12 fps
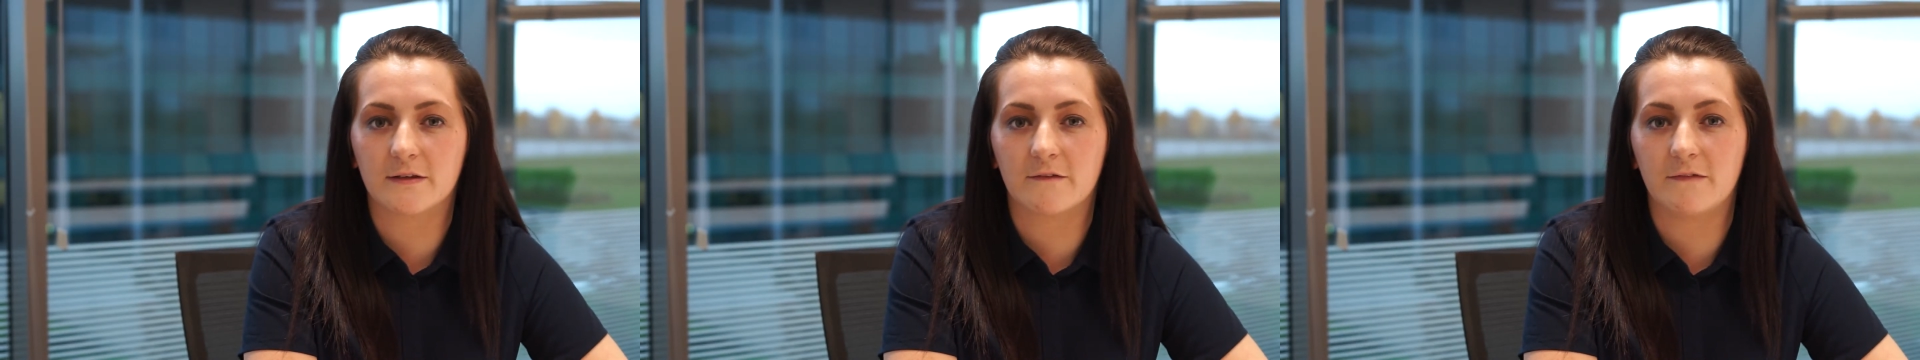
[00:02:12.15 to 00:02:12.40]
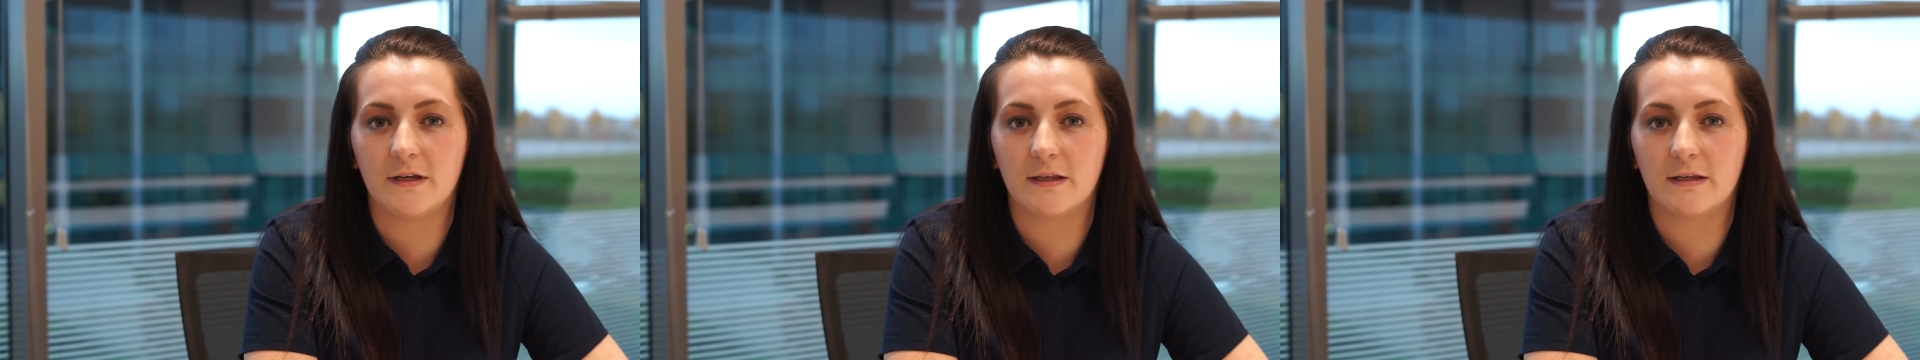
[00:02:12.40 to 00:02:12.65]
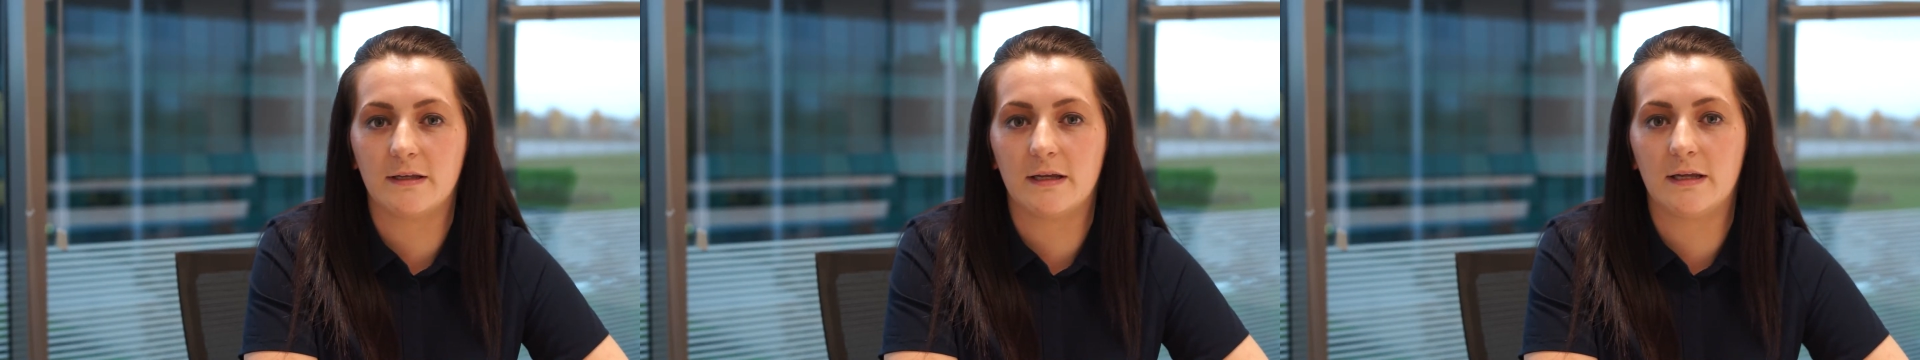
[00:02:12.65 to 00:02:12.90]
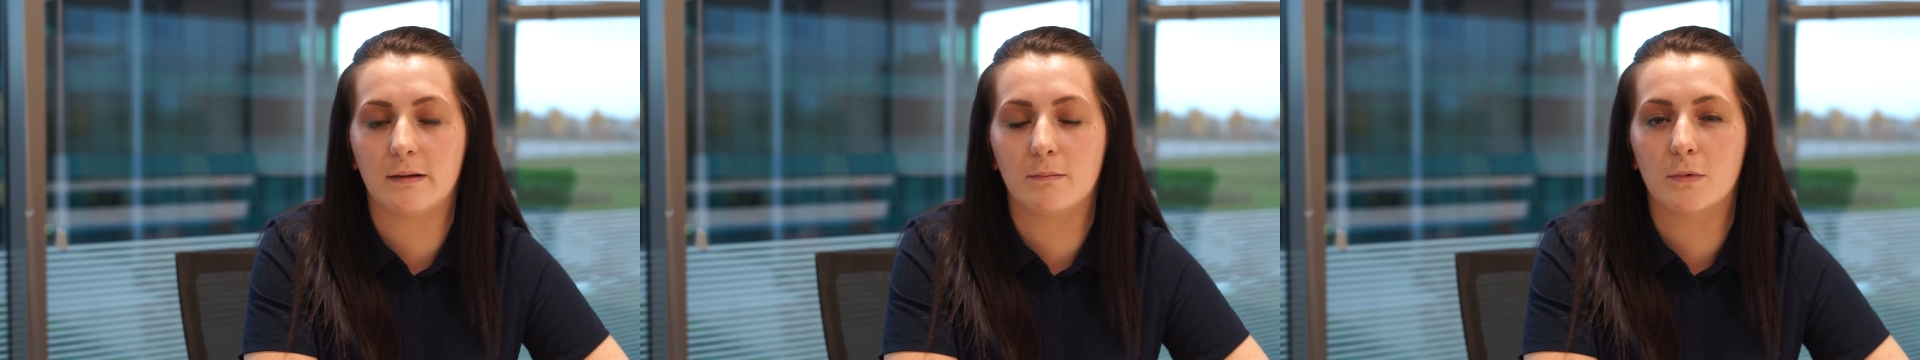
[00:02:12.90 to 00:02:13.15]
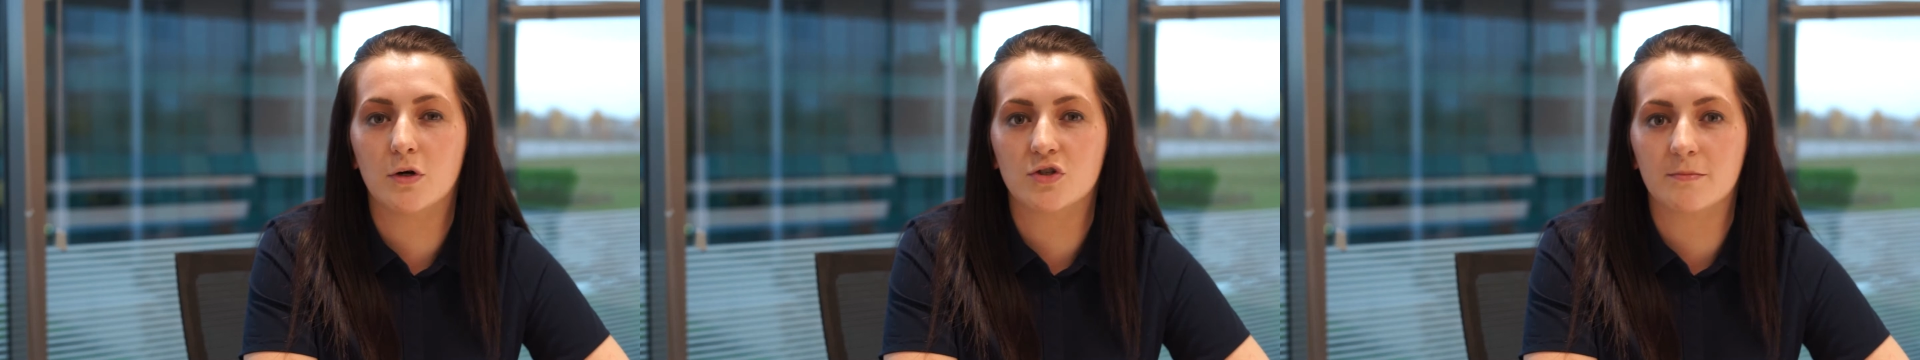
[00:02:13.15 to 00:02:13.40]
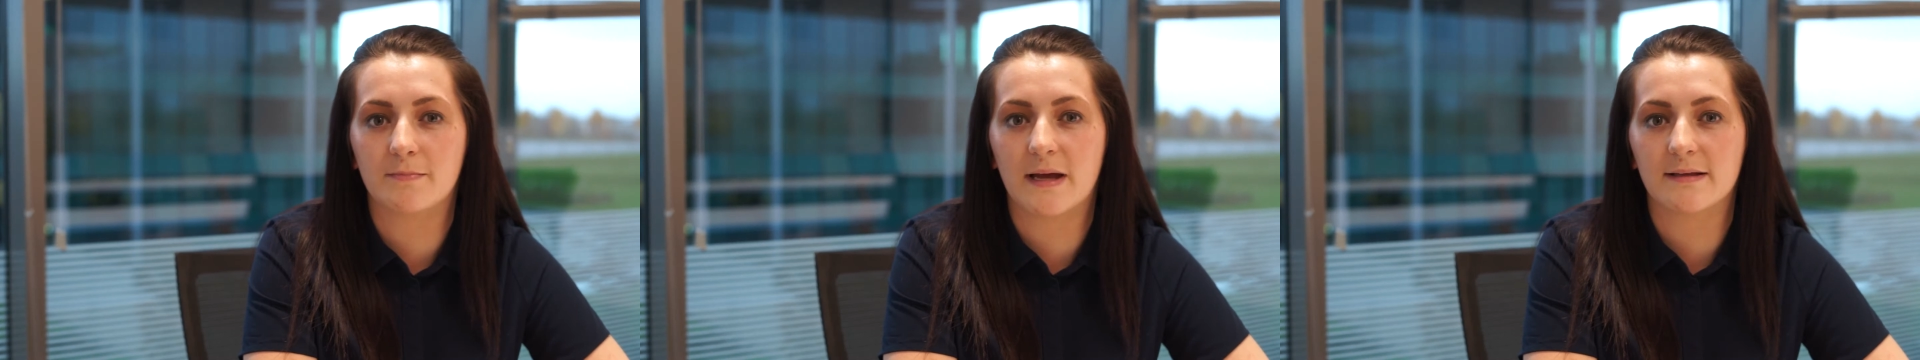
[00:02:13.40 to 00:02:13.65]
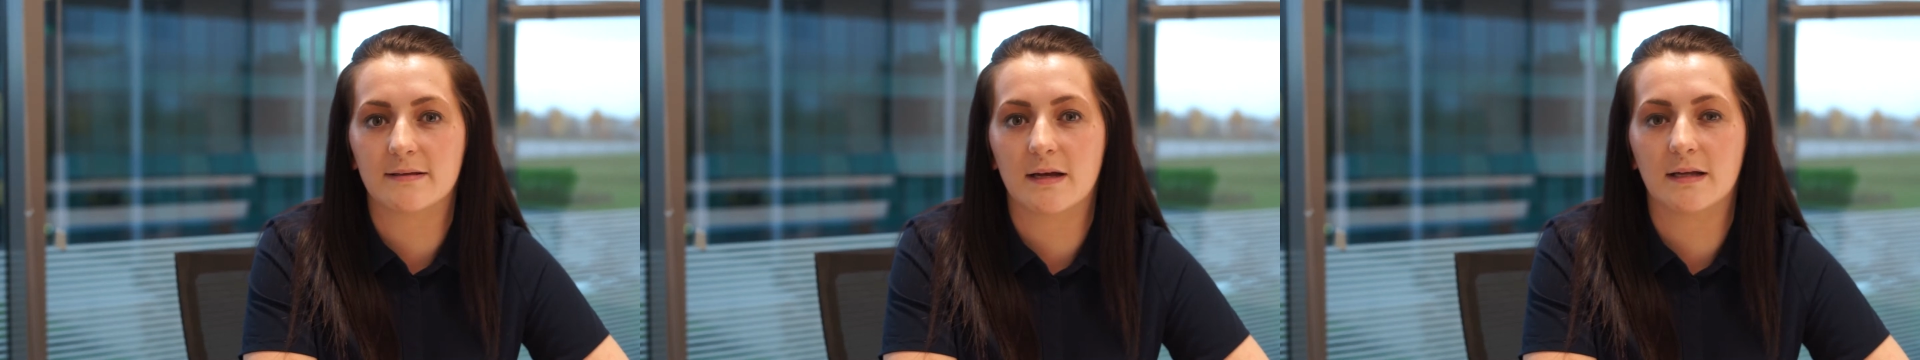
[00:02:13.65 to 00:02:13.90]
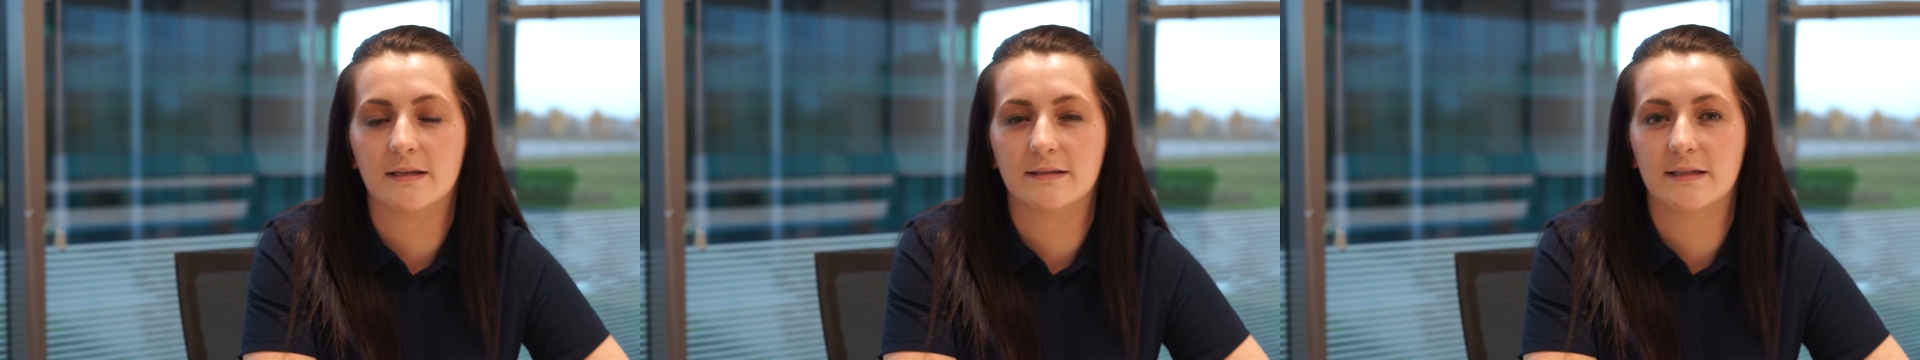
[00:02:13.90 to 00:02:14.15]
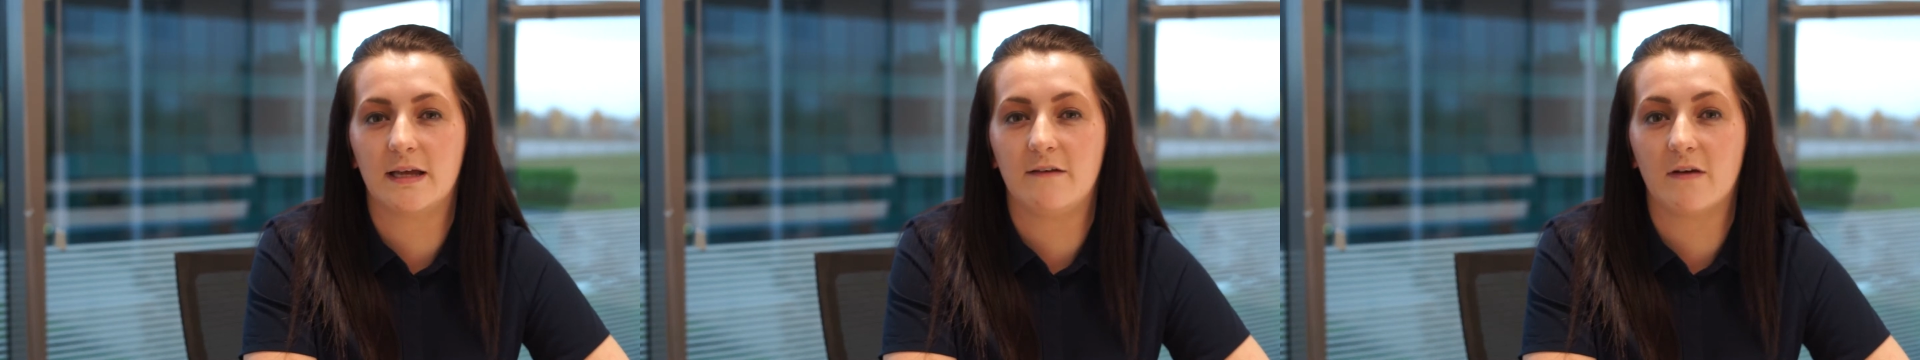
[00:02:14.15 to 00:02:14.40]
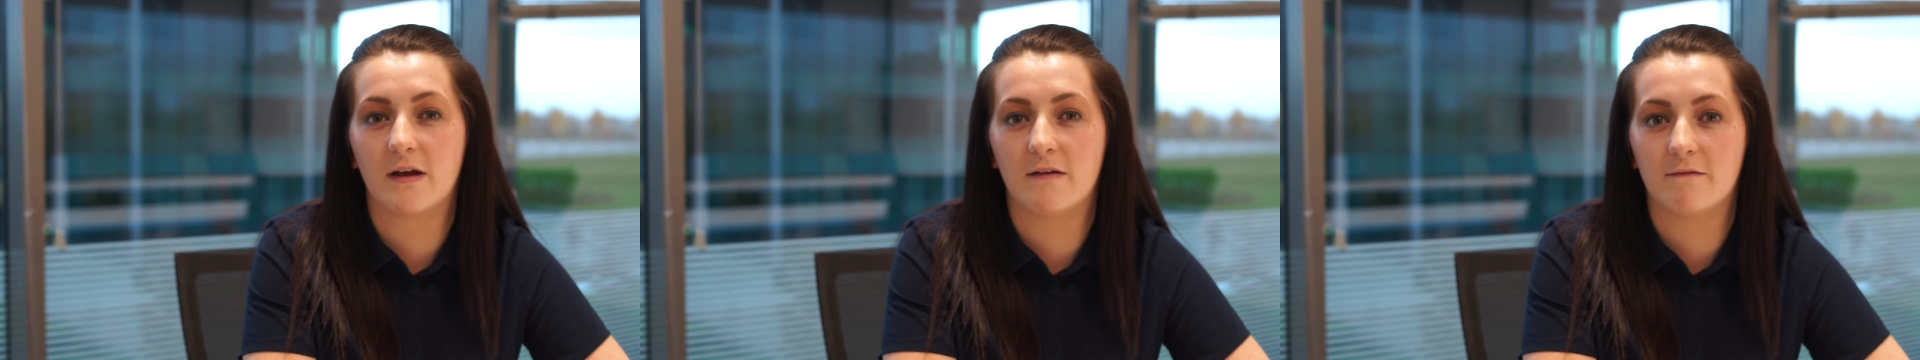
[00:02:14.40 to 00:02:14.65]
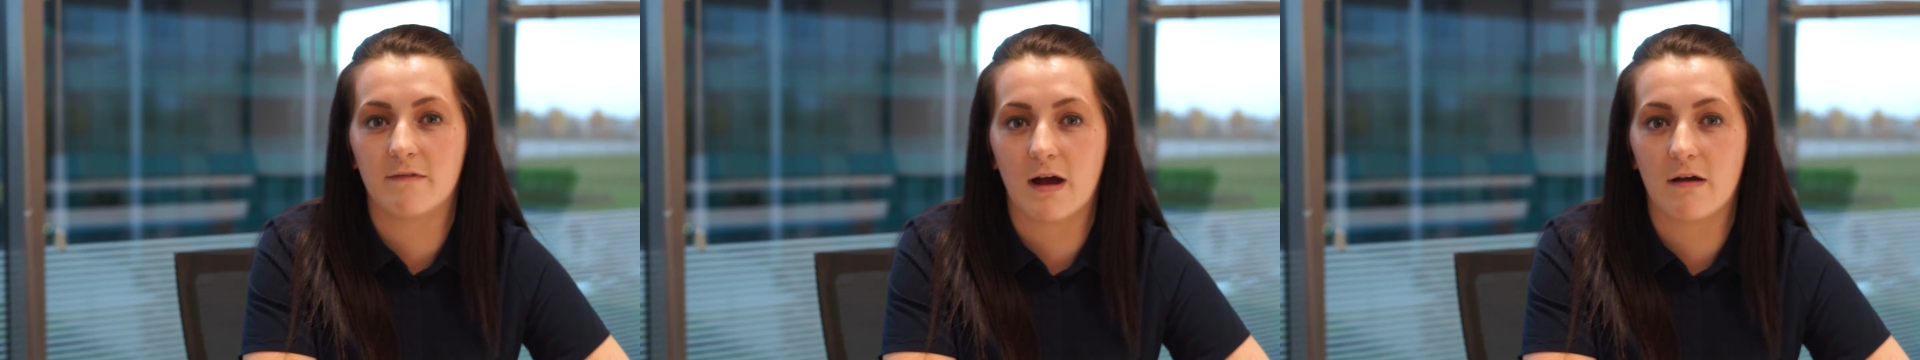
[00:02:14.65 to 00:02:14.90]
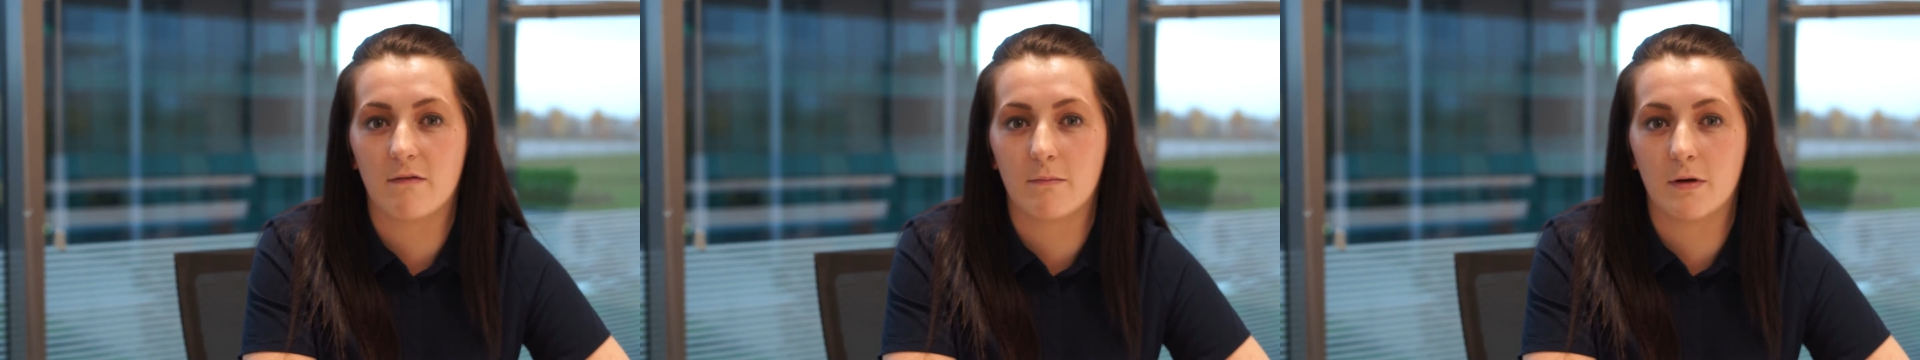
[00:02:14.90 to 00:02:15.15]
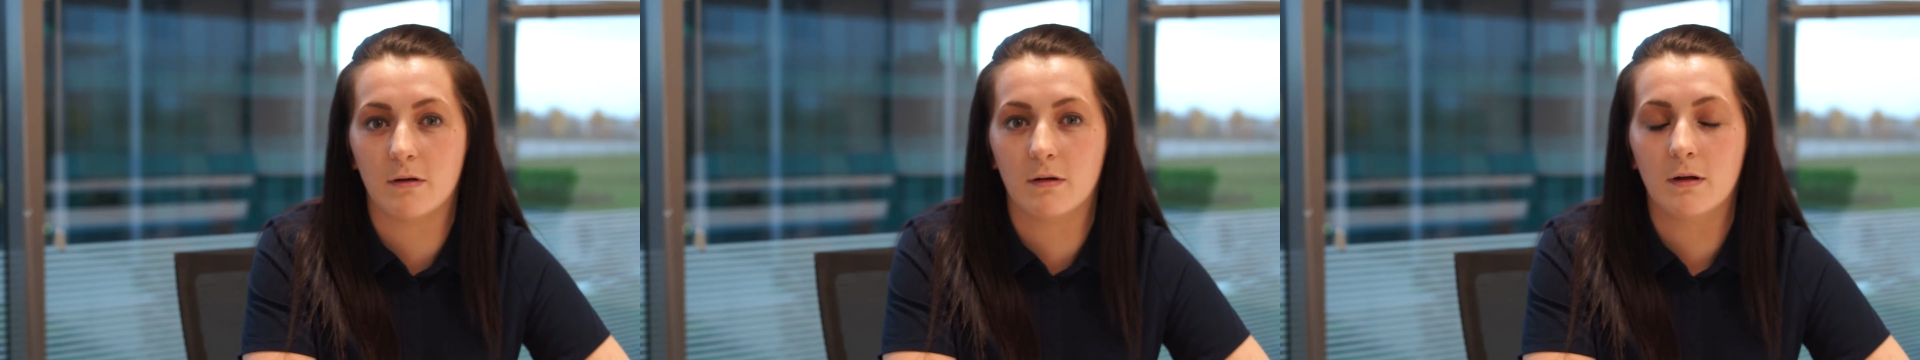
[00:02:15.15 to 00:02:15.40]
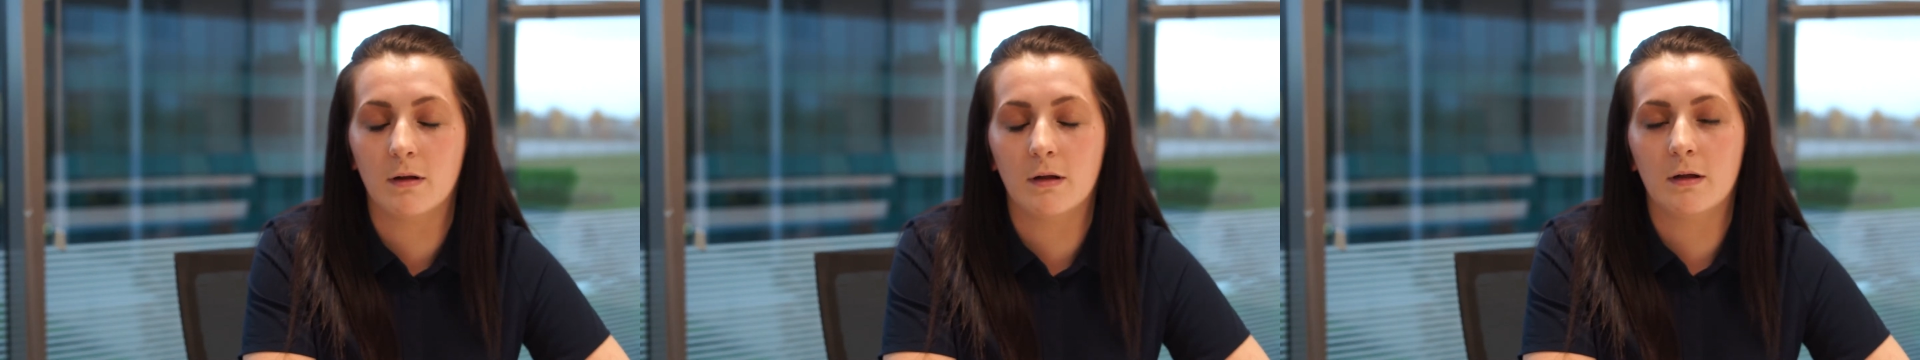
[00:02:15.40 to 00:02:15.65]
They're feeling in a much better and safer environment